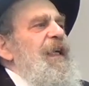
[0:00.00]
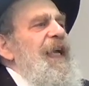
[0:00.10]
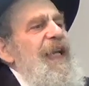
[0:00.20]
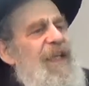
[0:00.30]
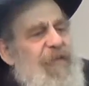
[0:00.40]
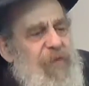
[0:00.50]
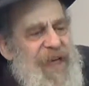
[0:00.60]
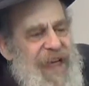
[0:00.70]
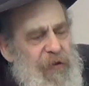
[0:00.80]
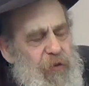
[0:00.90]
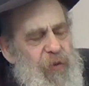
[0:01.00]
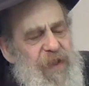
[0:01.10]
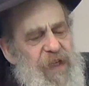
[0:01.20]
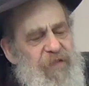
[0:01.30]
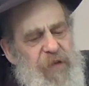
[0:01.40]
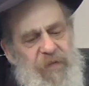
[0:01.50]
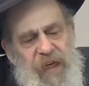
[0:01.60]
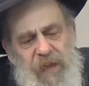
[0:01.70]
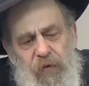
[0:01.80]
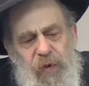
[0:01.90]
and when I do it, even when
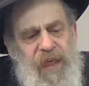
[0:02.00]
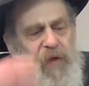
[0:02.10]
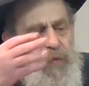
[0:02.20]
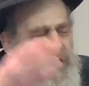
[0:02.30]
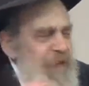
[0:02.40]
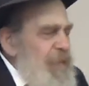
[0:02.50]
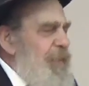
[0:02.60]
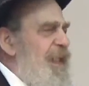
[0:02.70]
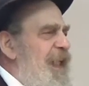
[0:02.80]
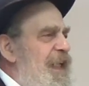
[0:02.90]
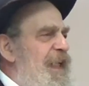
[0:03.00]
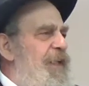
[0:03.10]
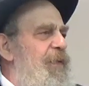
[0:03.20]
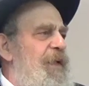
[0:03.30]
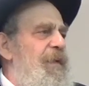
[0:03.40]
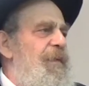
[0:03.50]
I do it, I don't seem to be getting anywhere.